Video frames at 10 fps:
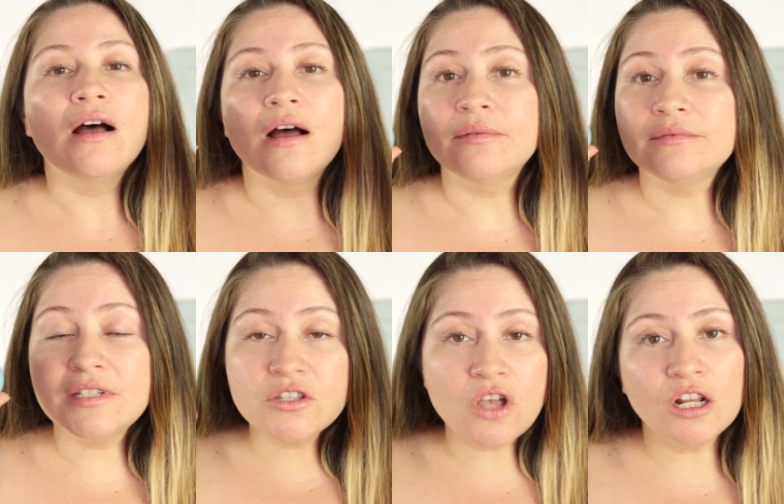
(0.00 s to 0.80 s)
uh,
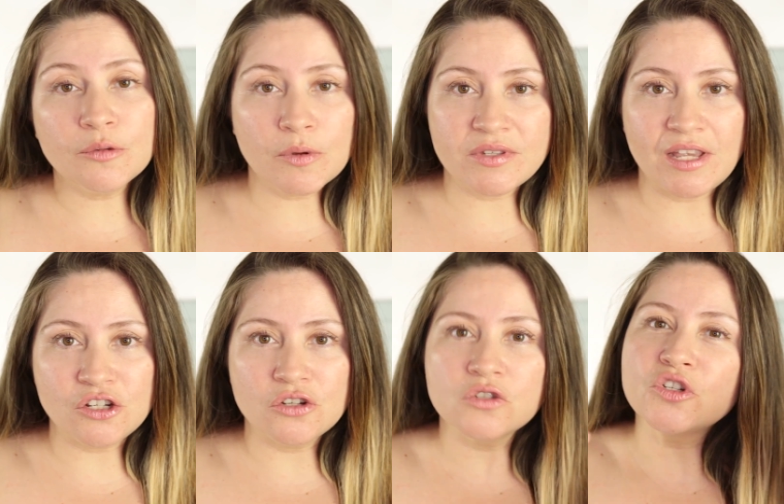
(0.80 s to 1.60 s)
T-sonic
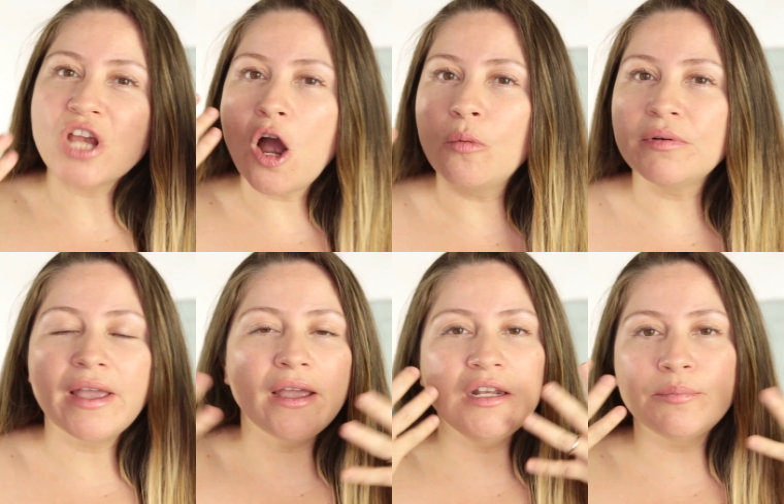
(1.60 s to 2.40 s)
pulsations, which help
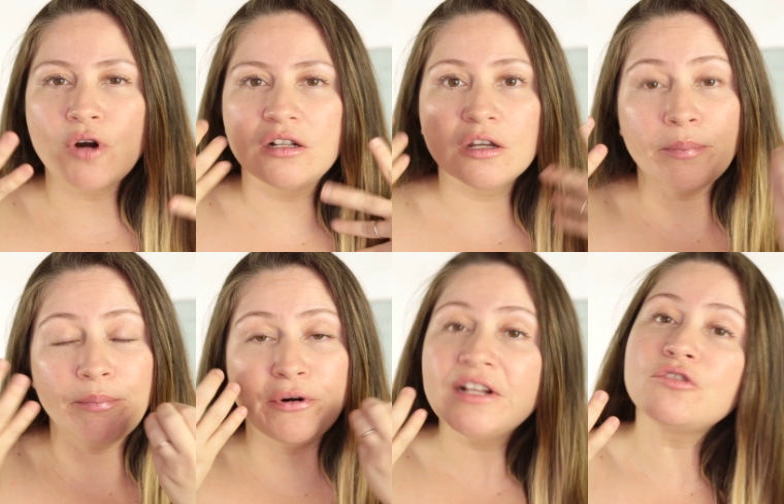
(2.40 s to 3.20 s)
any product
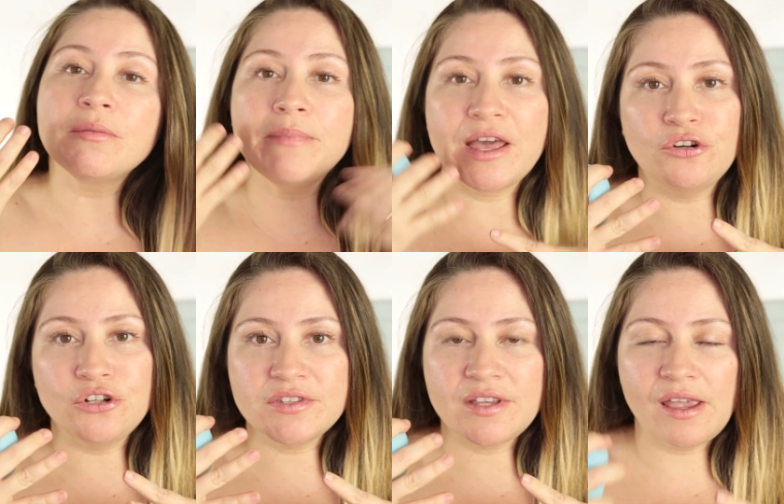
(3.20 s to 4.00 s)
penetrate better
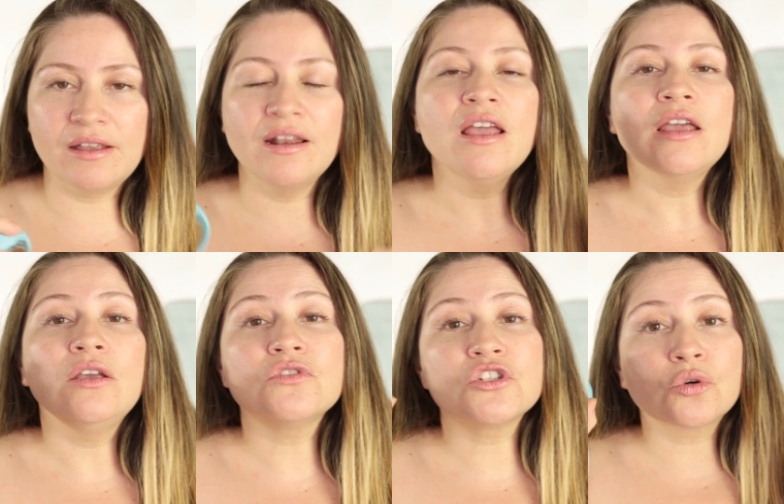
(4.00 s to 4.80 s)
in your skin.
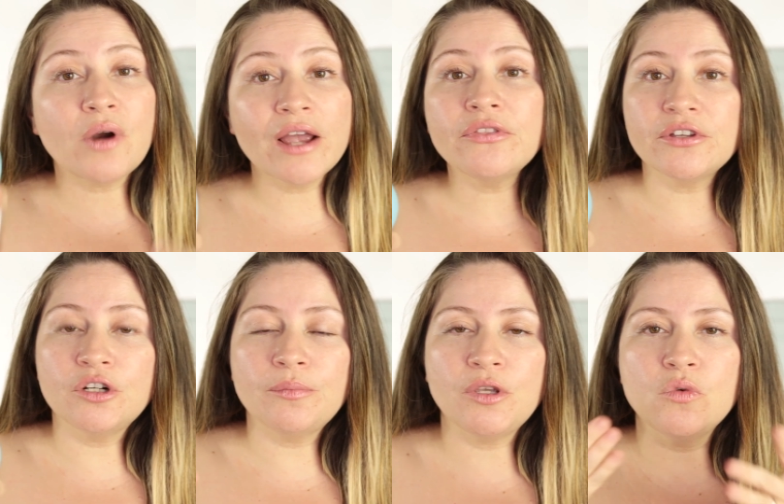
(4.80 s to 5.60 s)
It uses
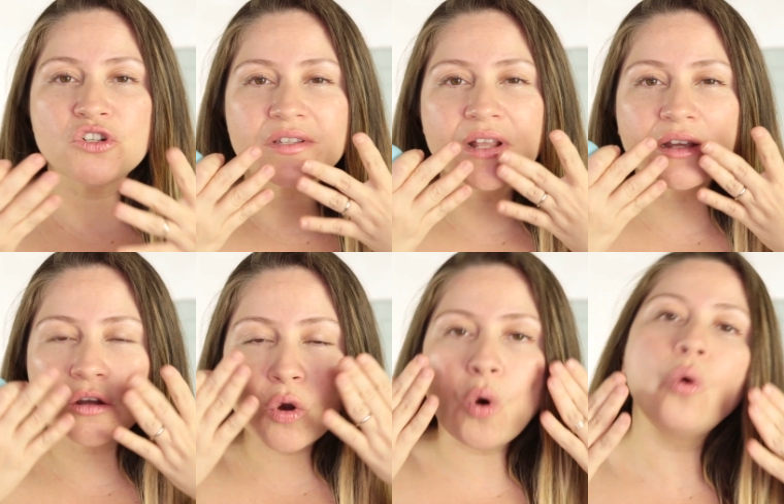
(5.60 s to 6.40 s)
cryotherapy, which is like
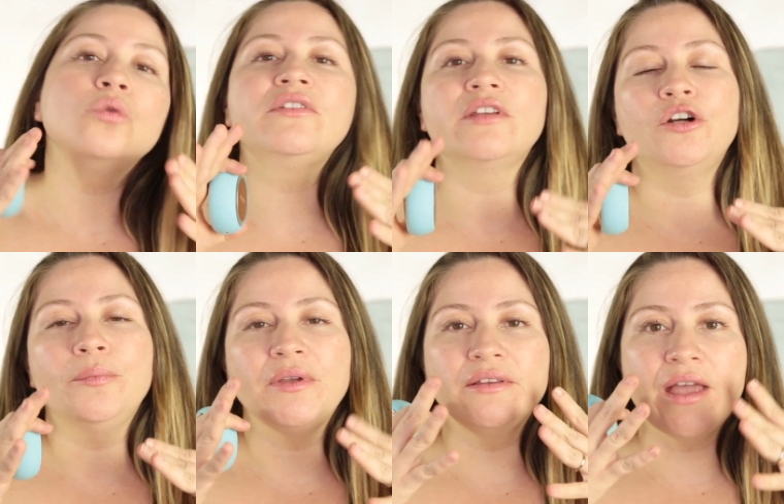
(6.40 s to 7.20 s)
a cold
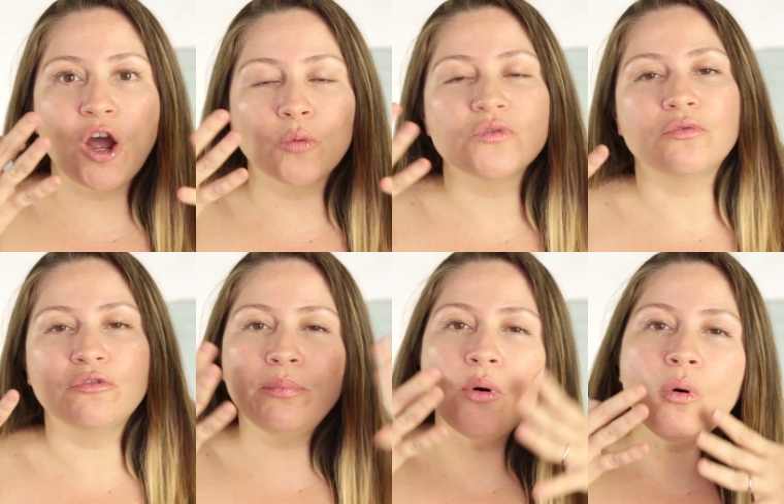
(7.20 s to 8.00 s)
therapy that helps
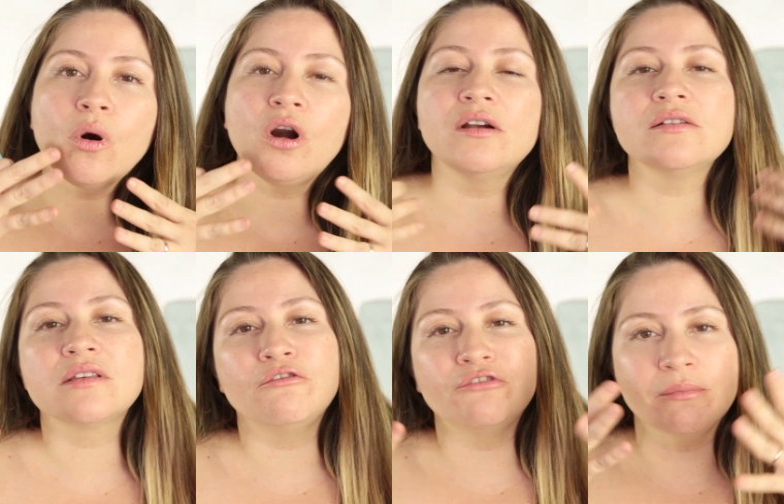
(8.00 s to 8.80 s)
with pores
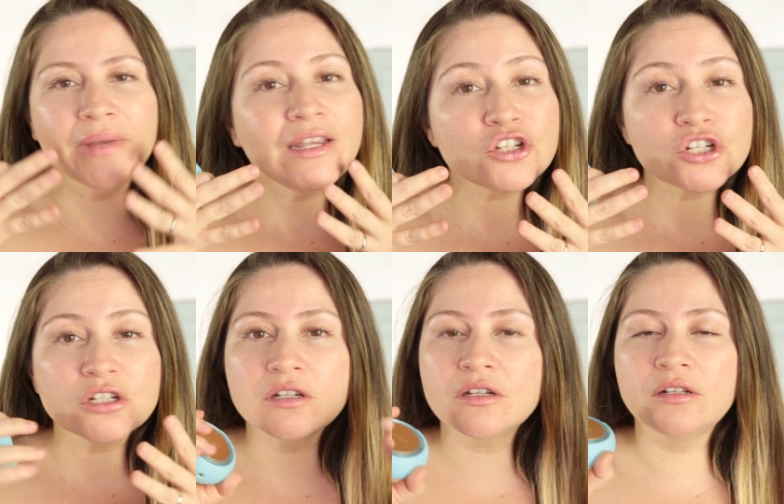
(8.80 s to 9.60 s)
and
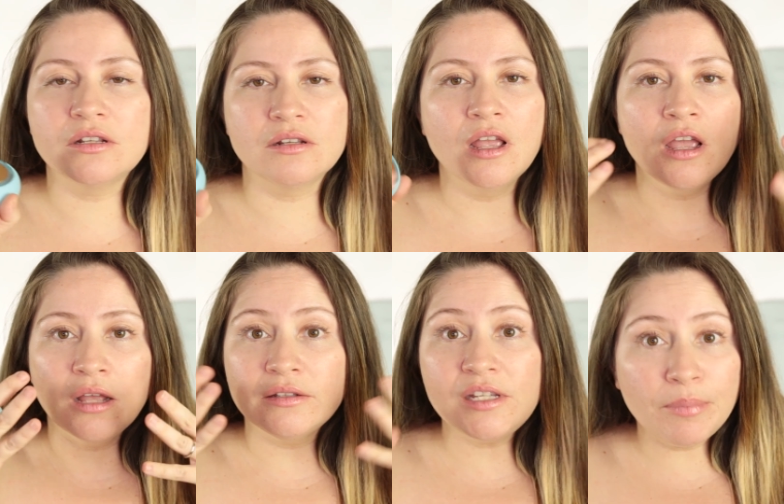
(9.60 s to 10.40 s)
inflammation and
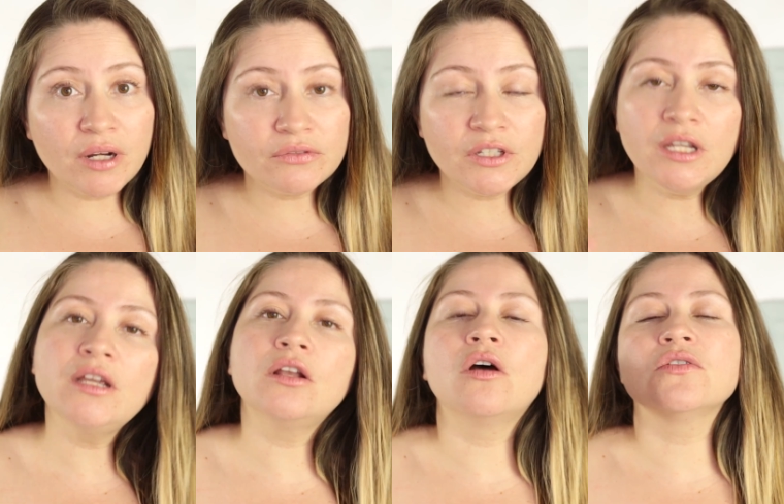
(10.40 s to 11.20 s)

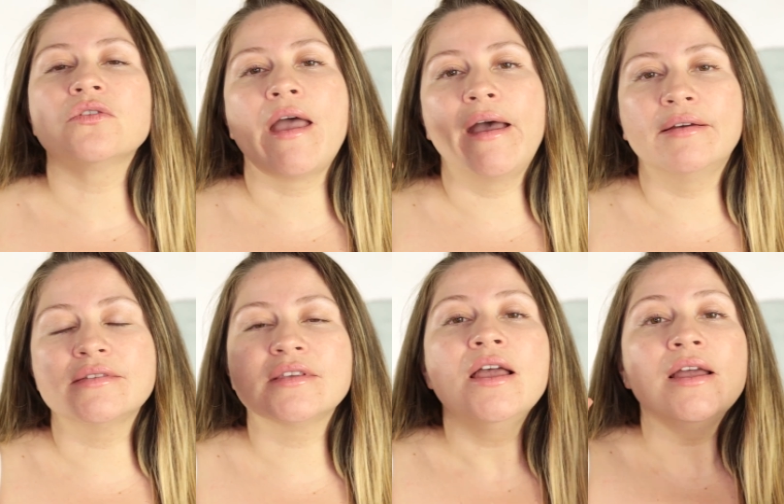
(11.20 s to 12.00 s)
depuffing, and also
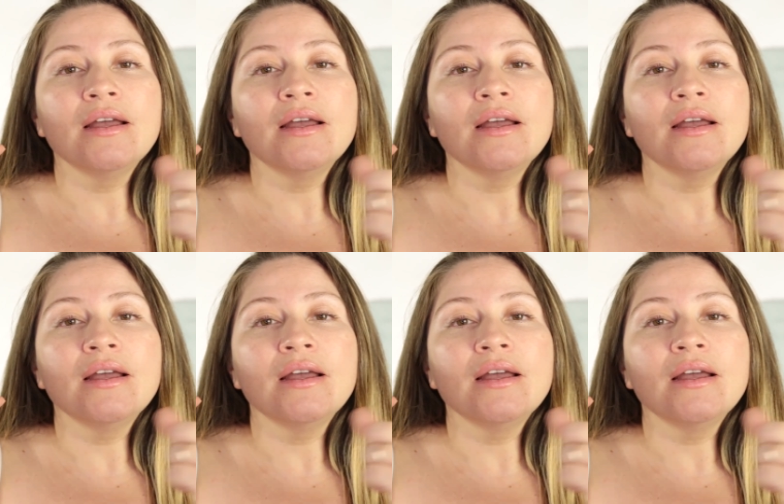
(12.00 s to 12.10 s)
has